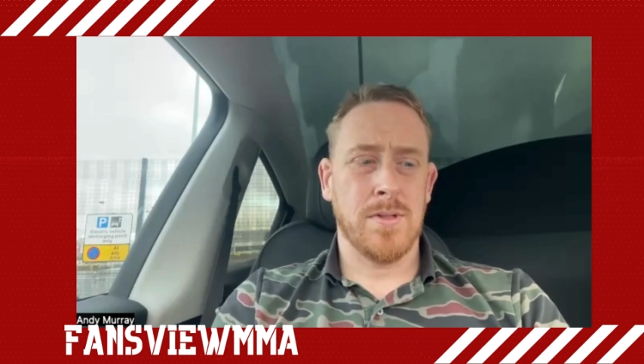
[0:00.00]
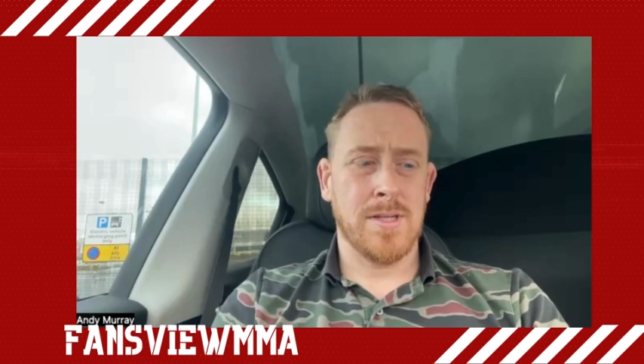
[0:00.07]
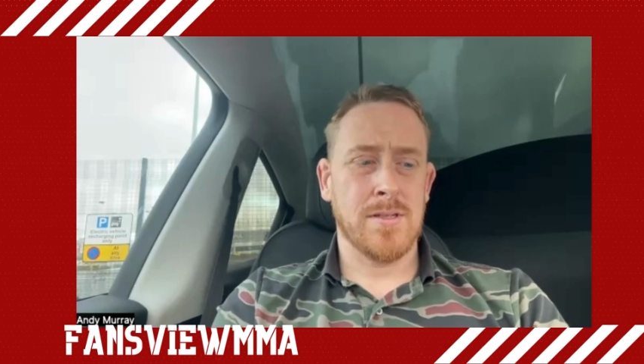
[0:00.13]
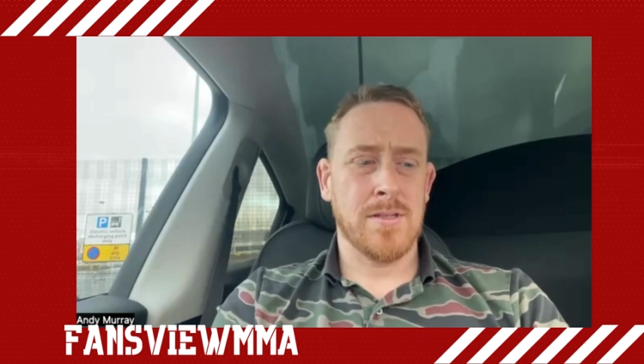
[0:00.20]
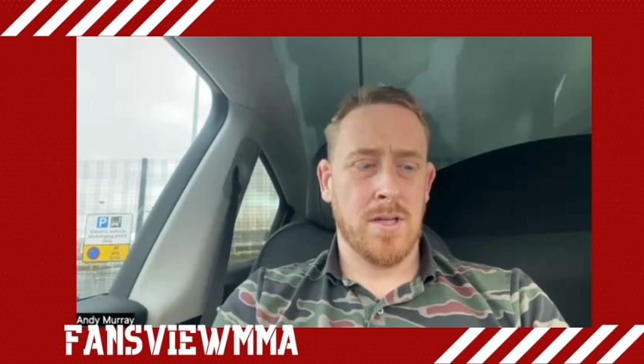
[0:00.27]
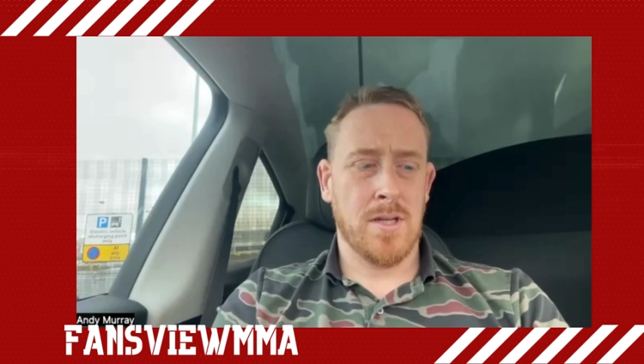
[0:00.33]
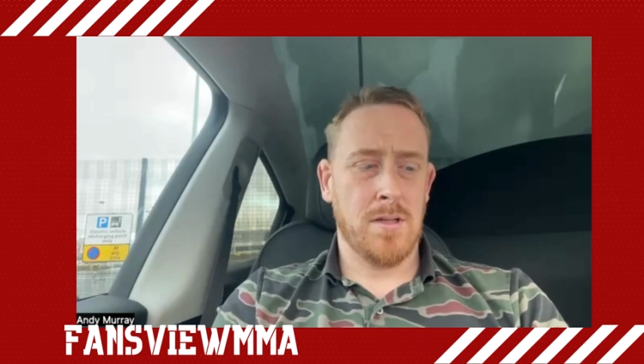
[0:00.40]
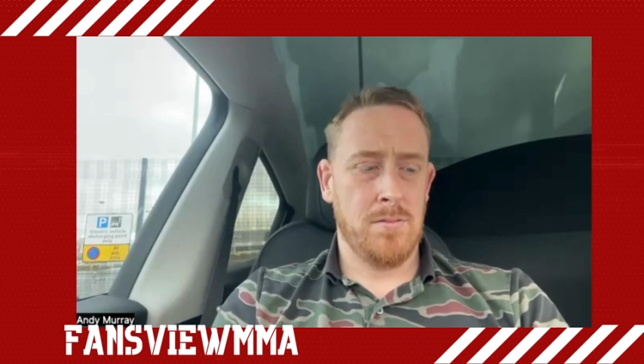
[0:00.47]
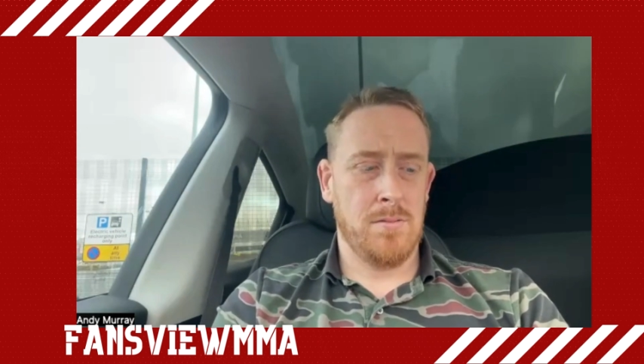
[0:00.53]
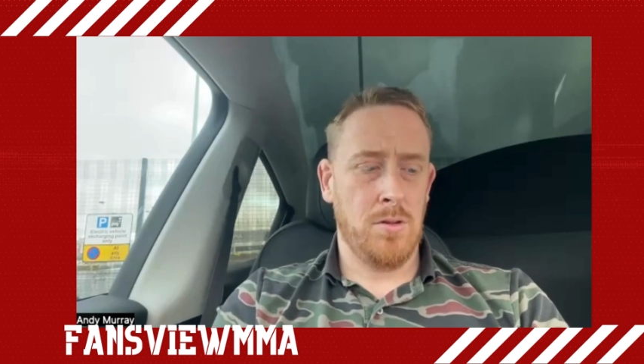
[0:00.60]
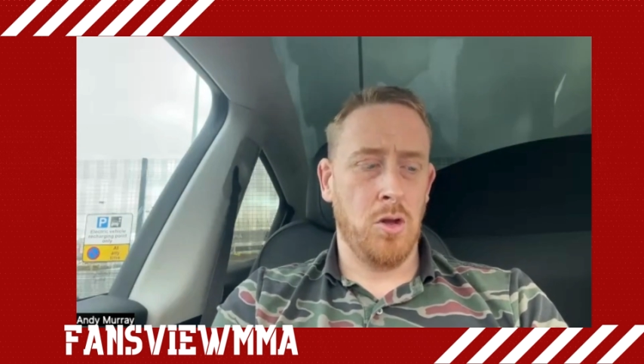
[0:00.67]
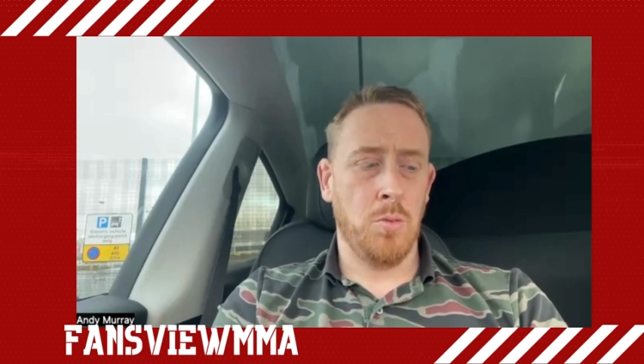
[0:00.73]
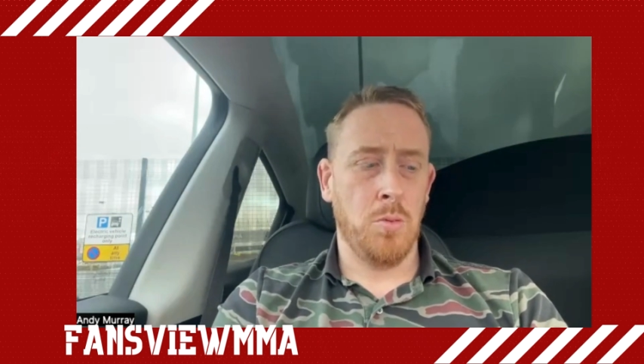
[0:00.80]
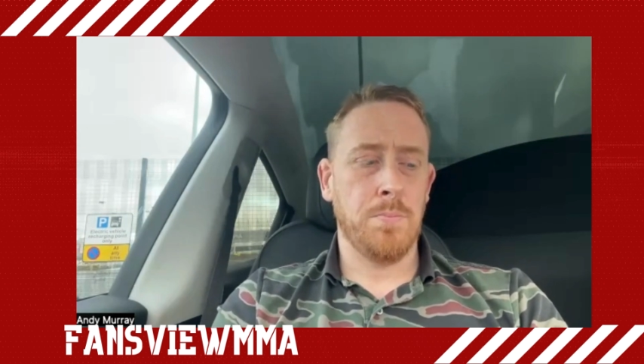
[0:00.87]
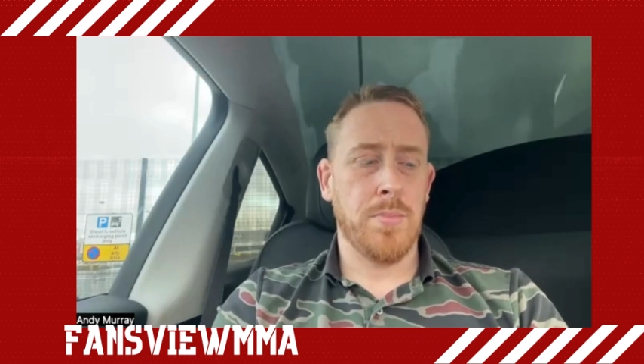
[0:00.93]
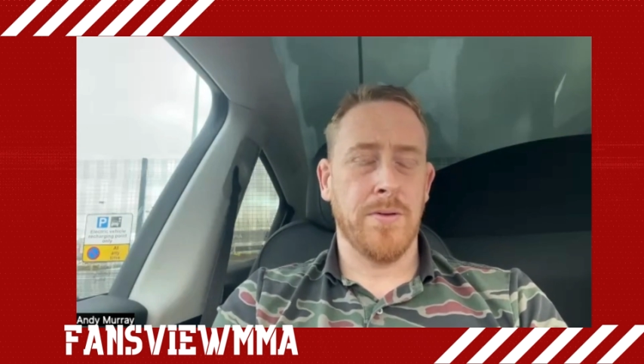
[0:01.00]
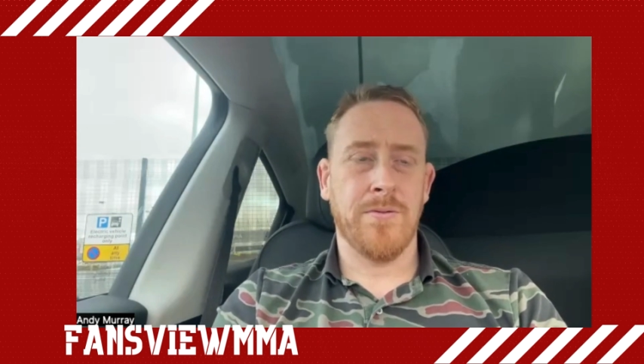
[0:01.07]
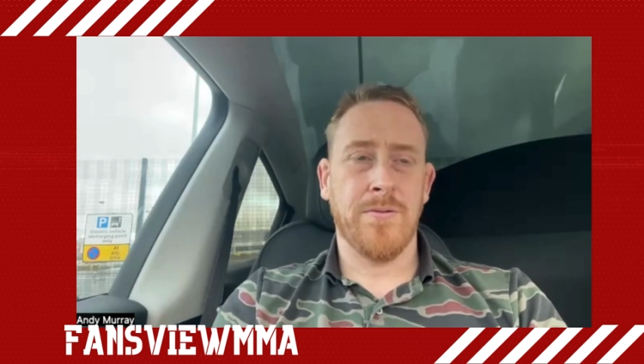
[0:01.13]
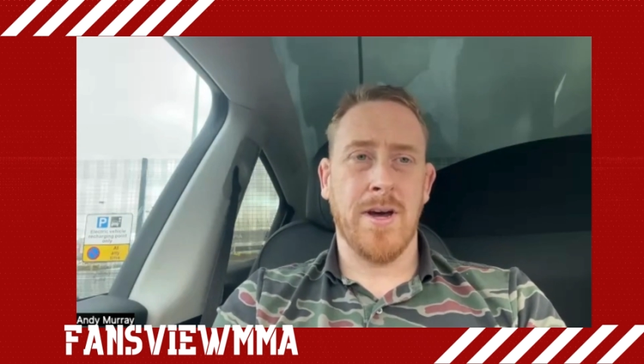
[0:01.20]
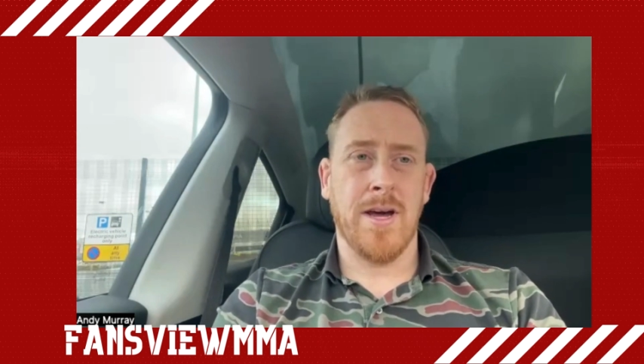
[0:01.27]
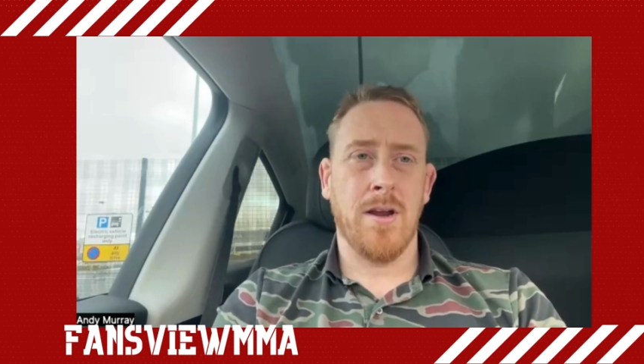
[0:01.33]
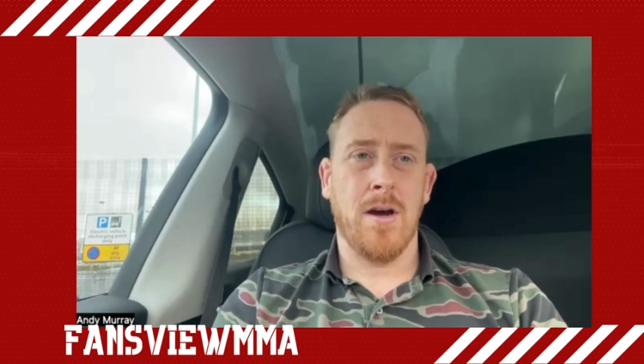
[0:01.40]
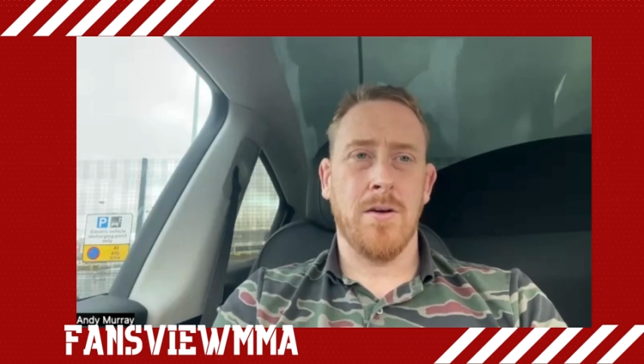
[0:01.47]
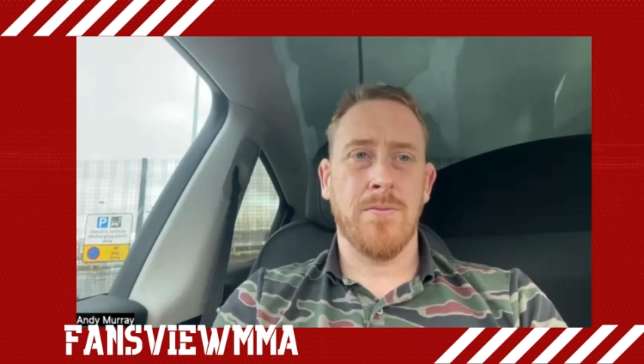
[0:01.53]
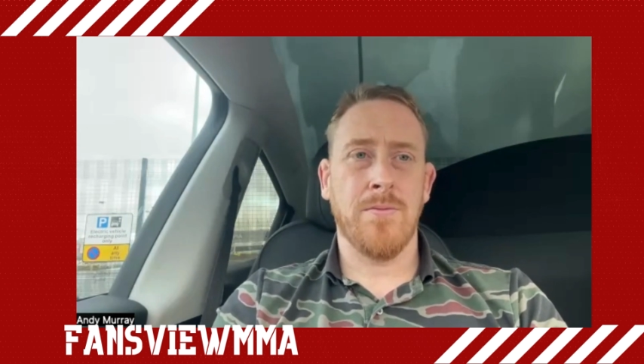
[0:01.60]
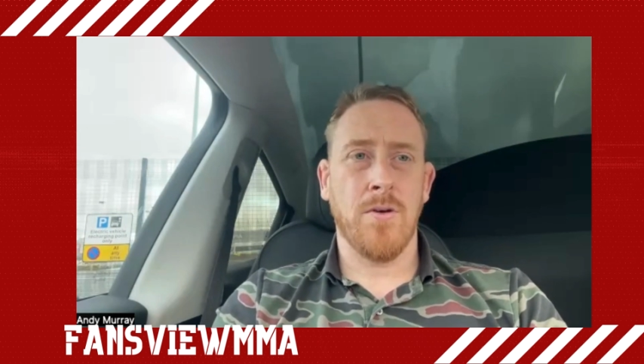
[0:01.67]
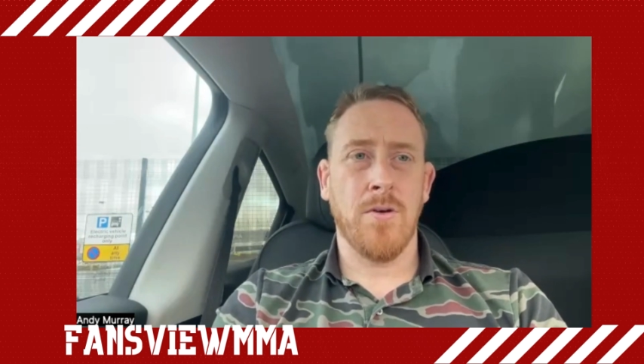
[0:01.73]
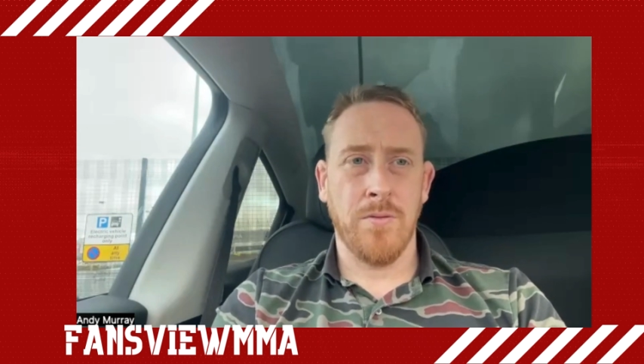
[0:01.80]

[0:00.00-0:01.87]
this lump of fat off